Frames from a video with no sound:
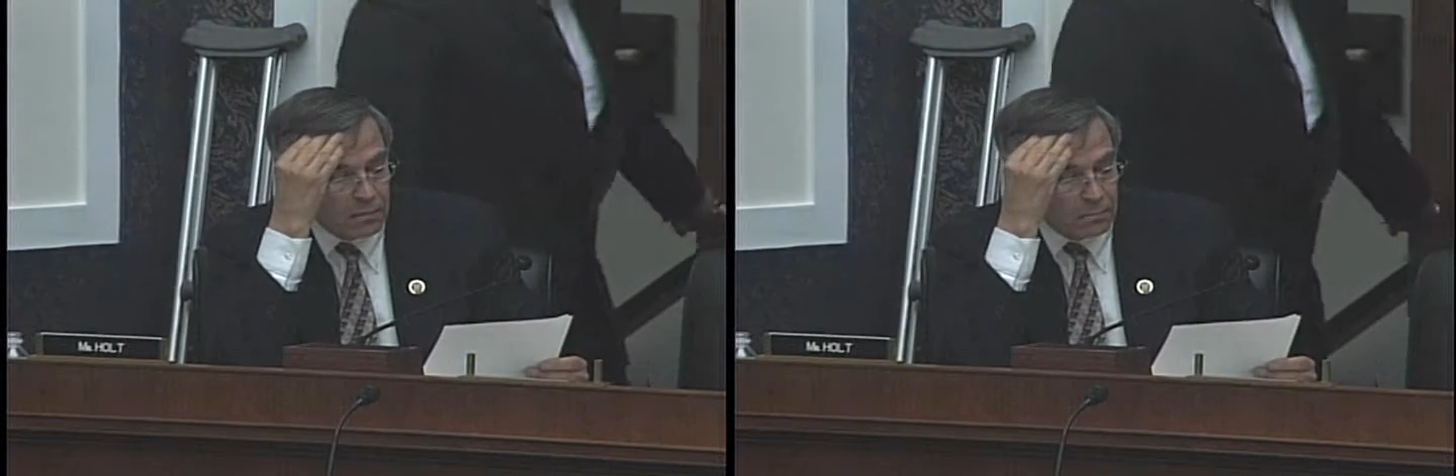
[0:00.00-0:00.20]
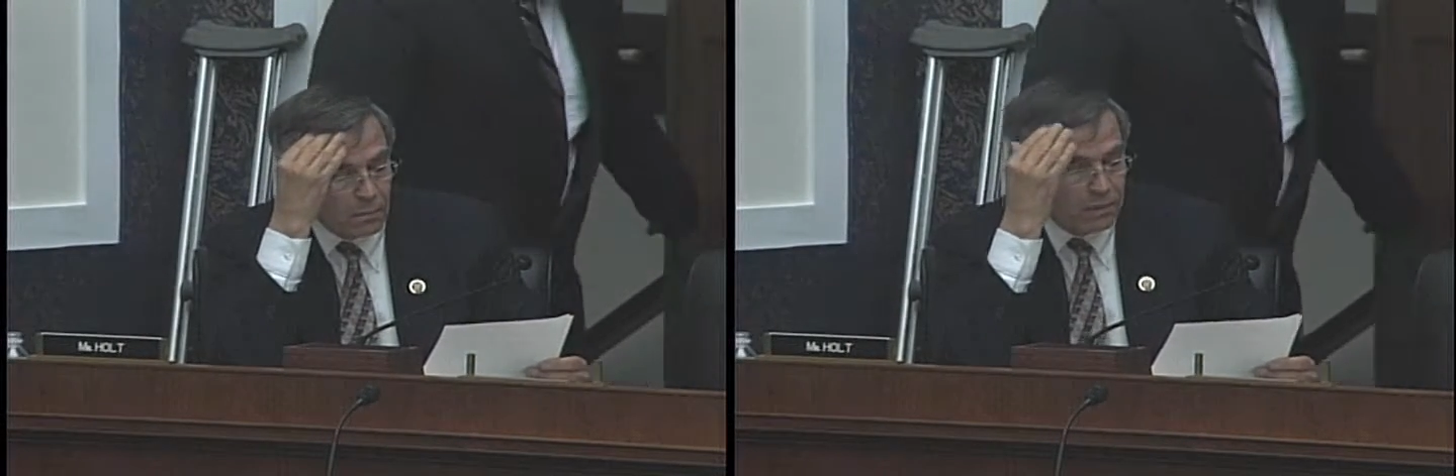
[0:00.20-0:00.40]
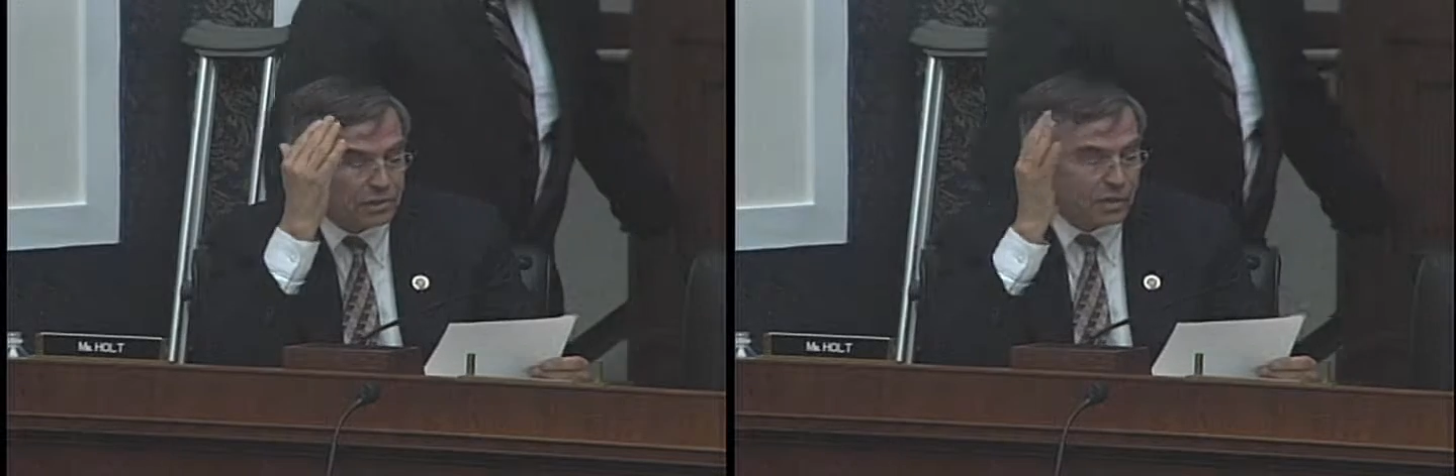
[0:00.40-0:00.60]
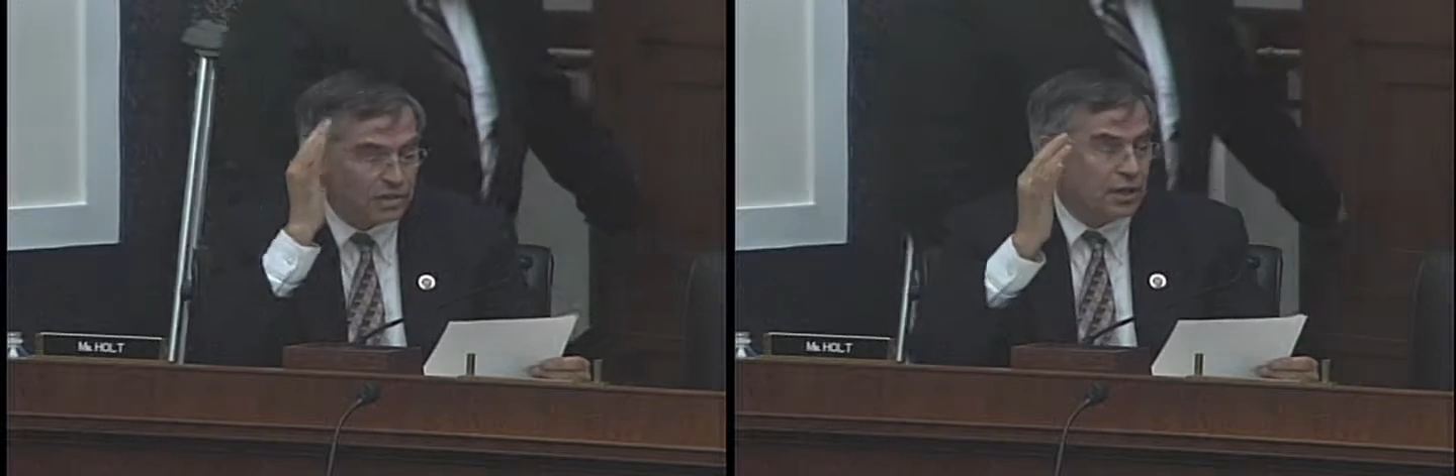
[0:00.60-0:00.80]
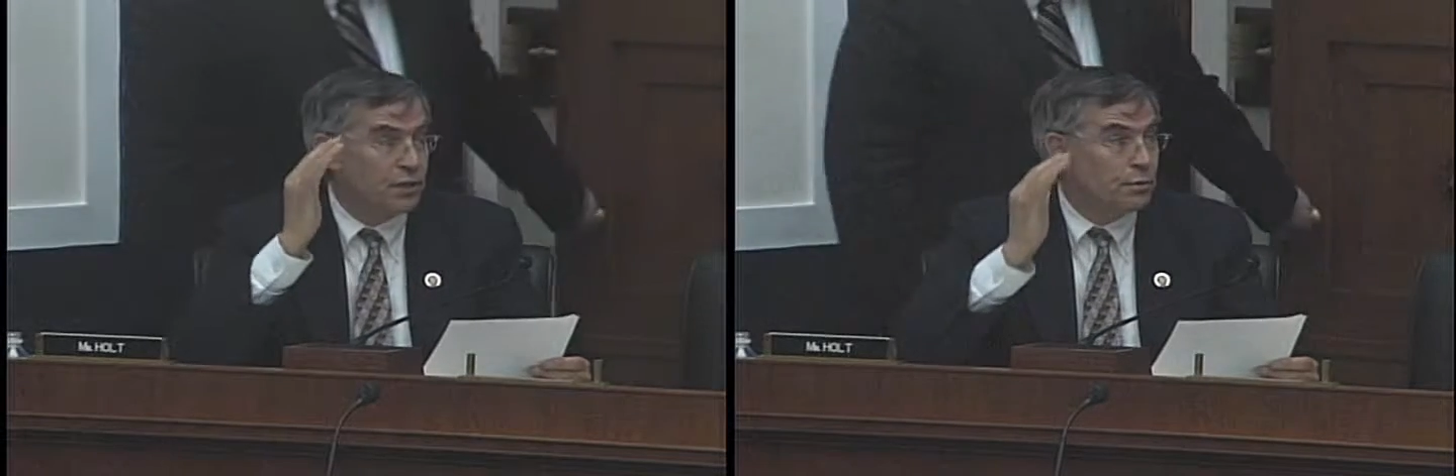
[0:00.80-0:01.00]
must
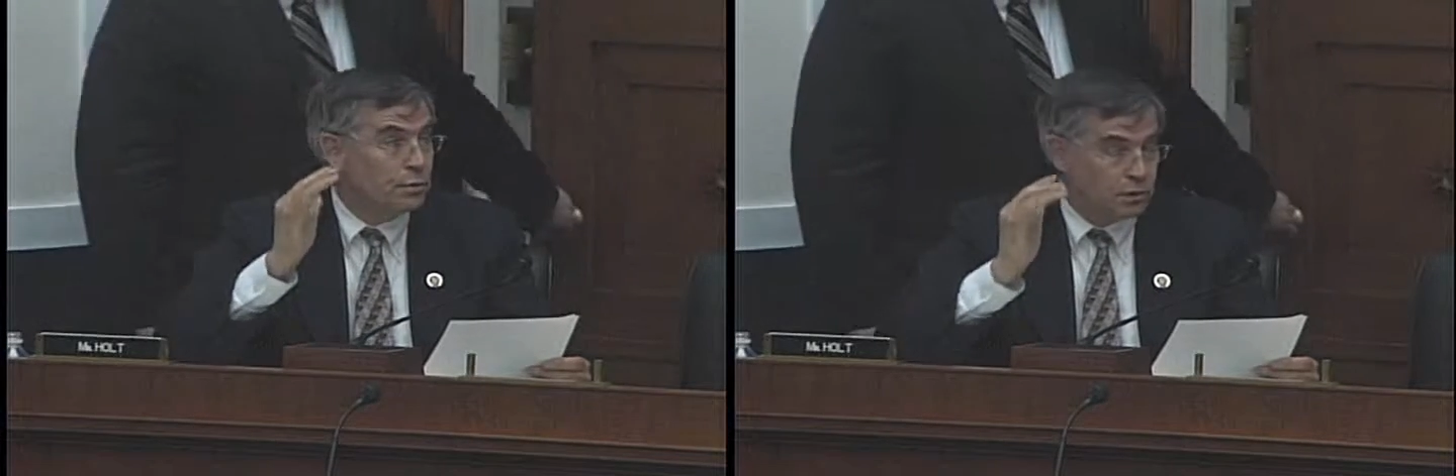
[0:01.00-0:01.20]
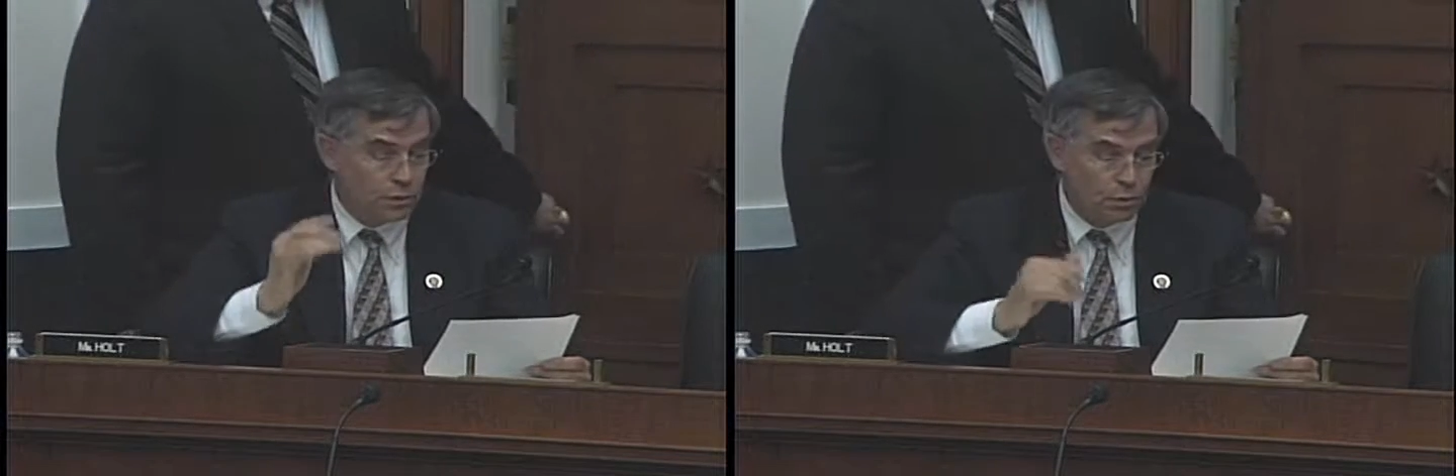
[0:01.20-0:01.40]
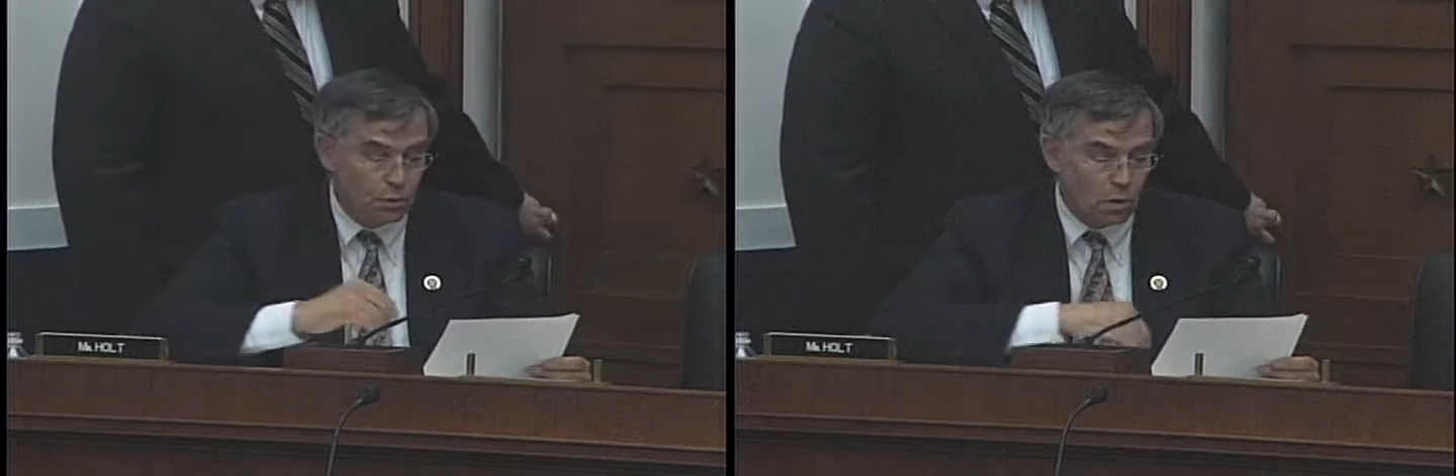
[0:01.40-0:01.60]
continue to do